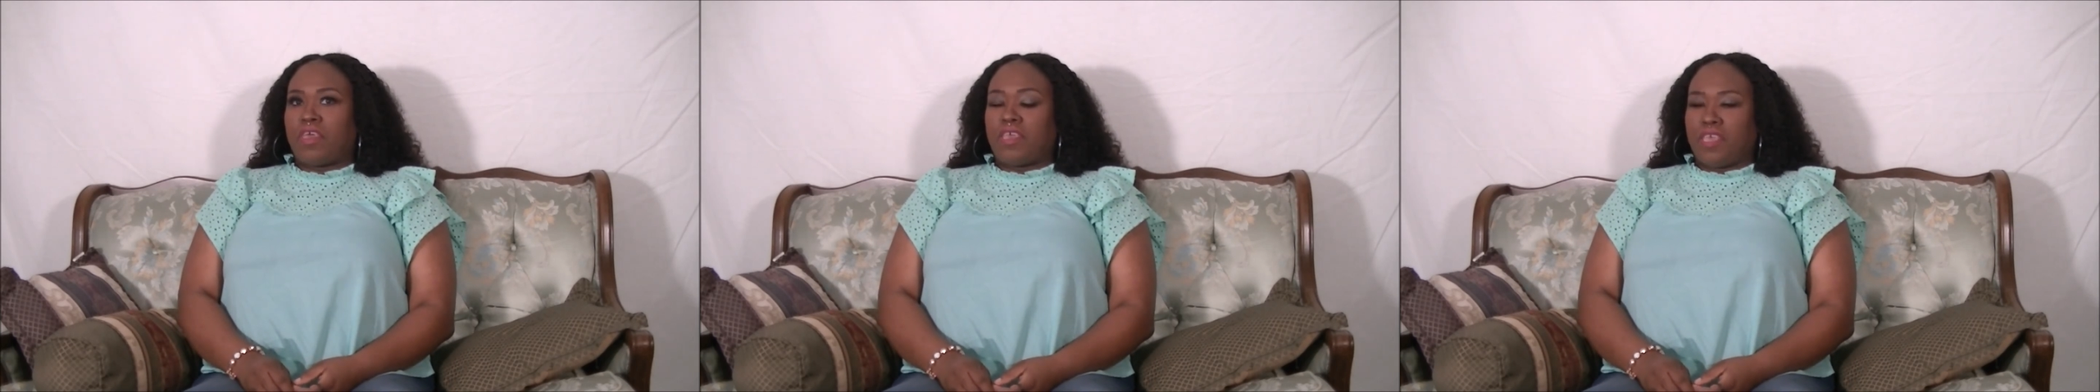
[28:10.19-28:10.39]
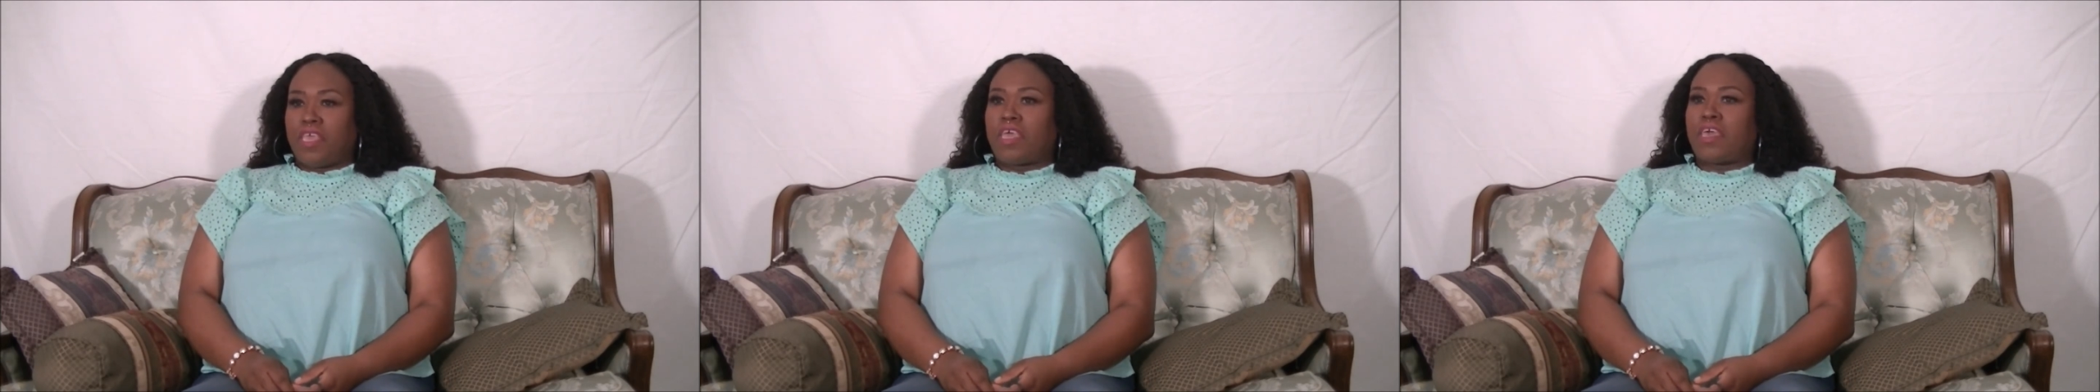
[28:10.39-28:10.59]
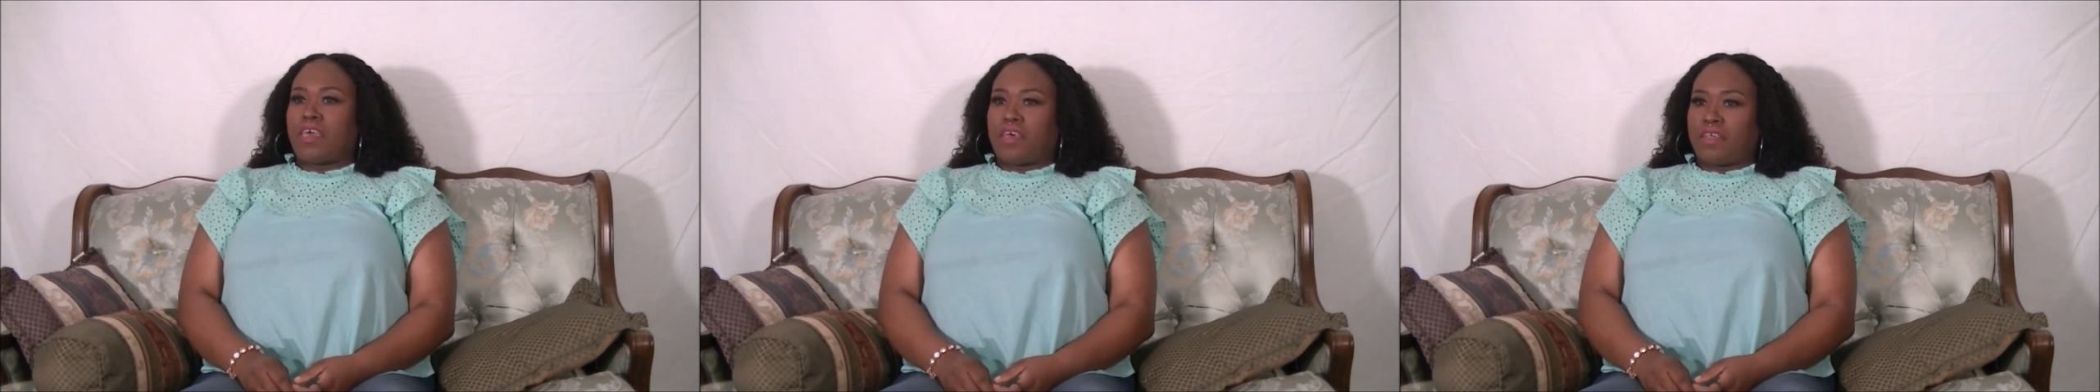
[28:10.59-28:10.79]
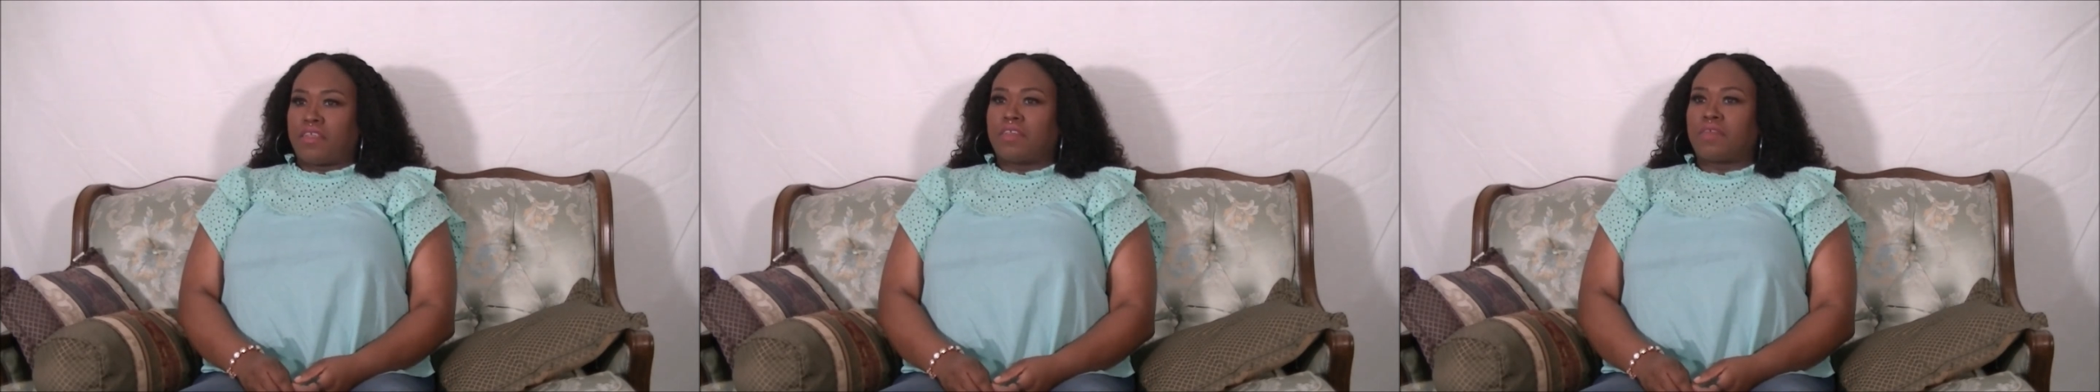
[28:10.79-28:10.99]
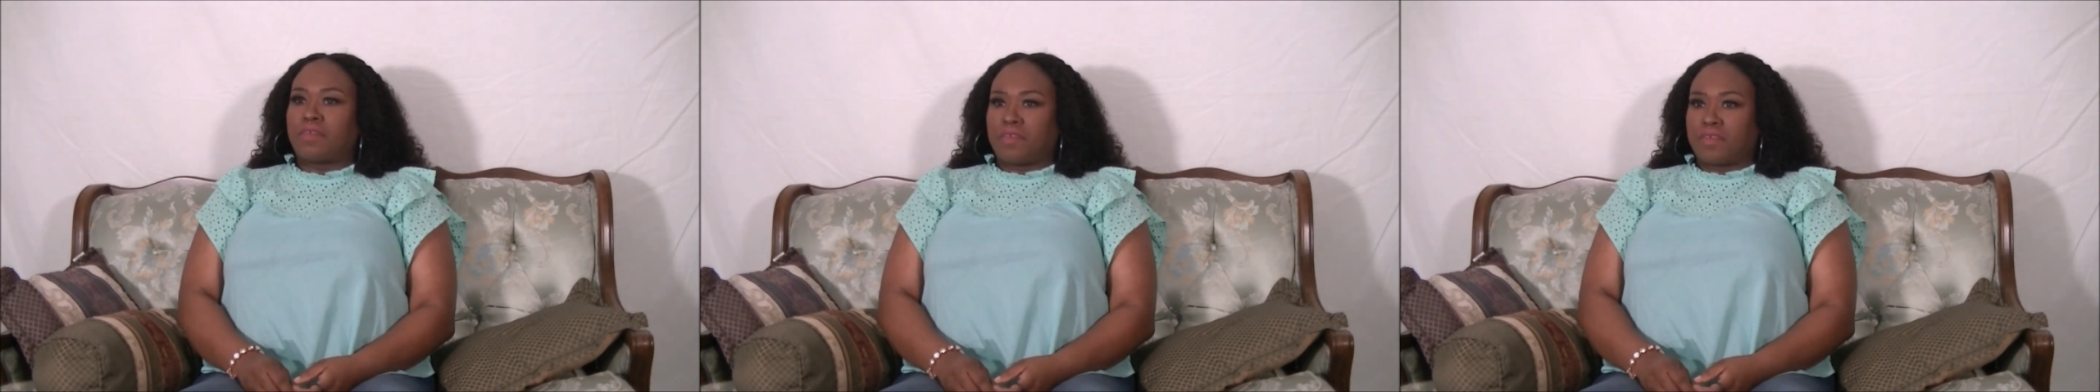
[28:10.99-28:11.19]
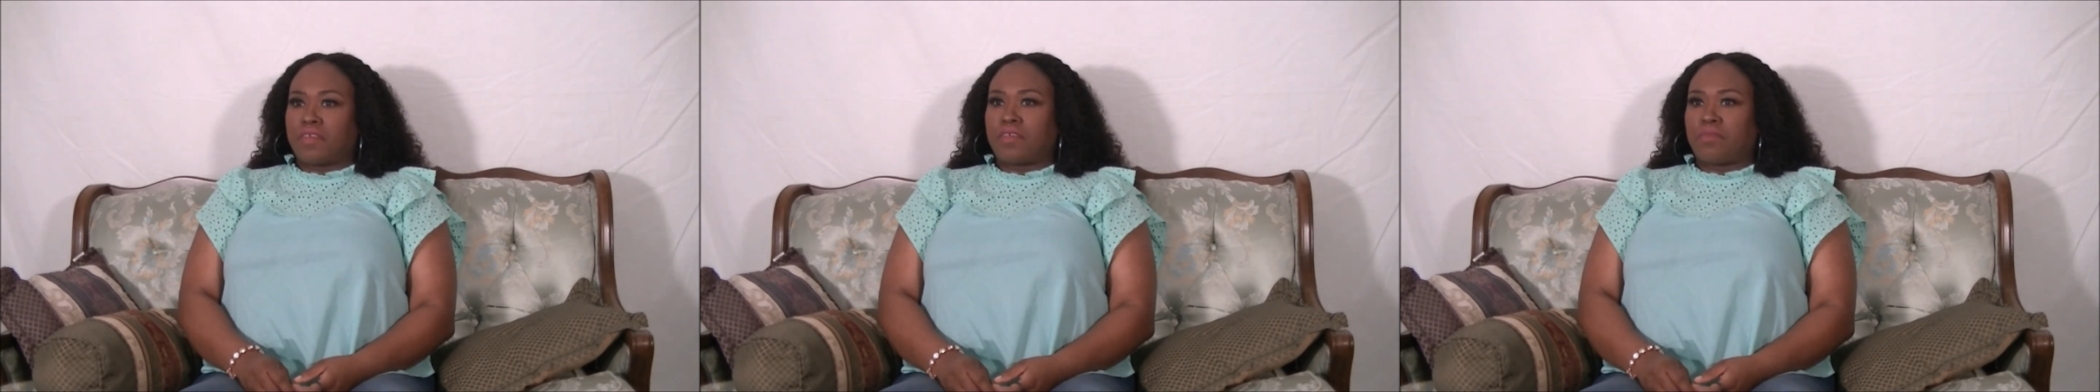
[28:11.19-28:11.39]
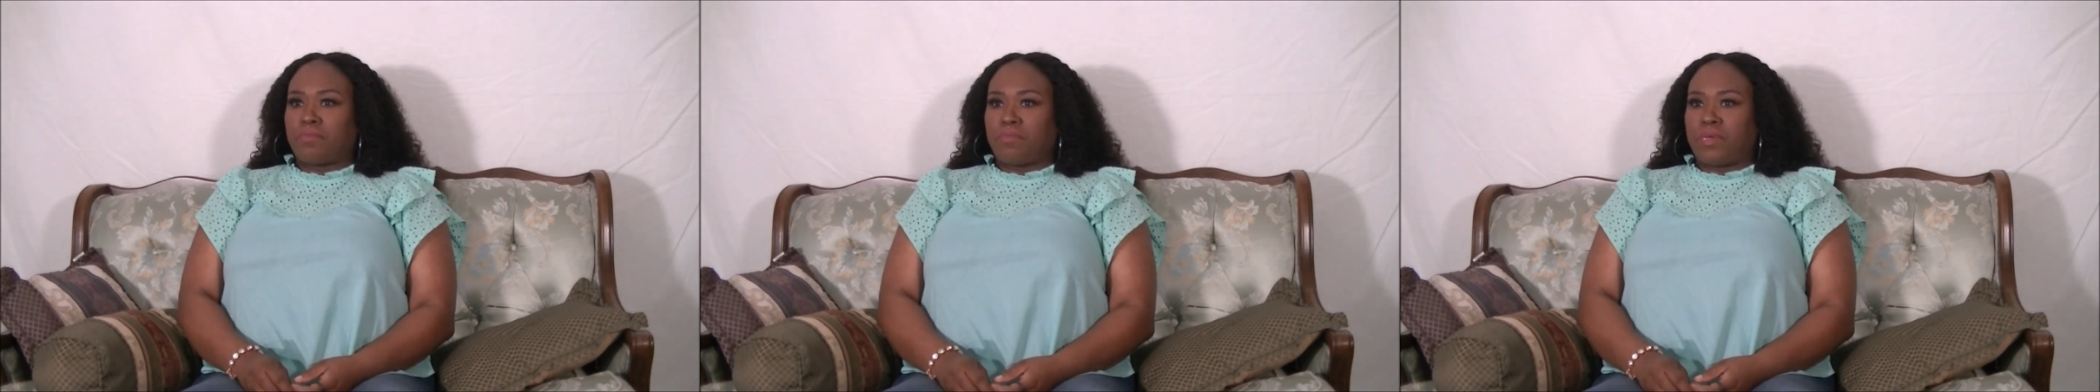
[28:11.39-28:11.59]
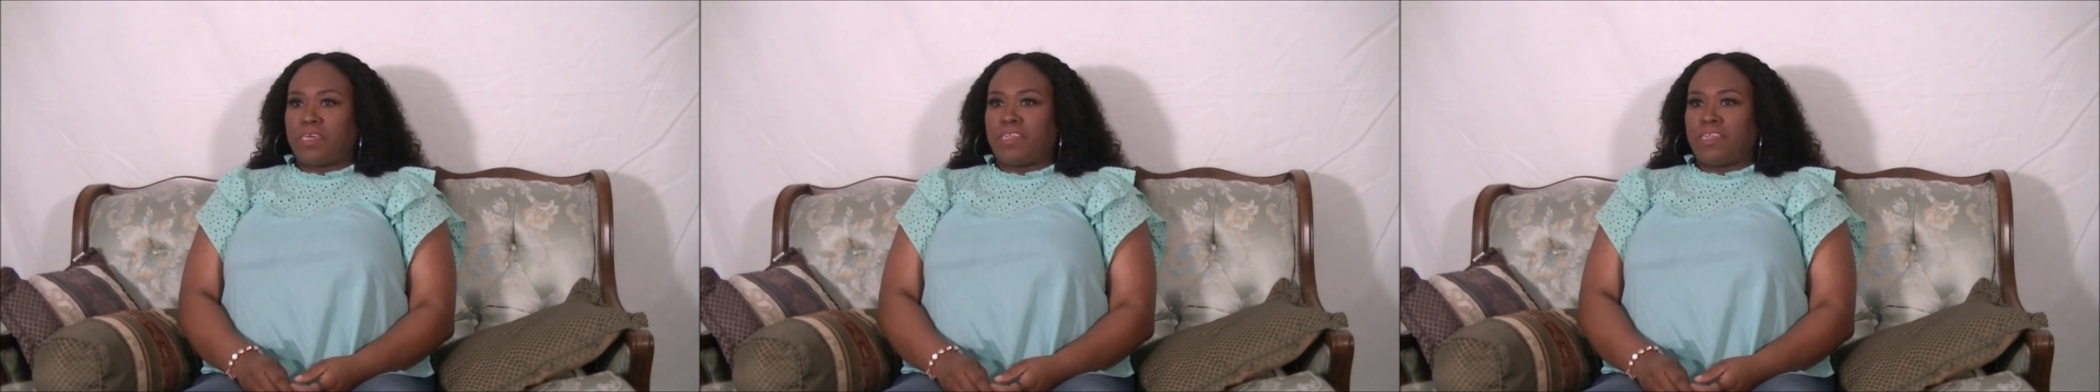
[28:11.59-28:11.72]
Yeah, but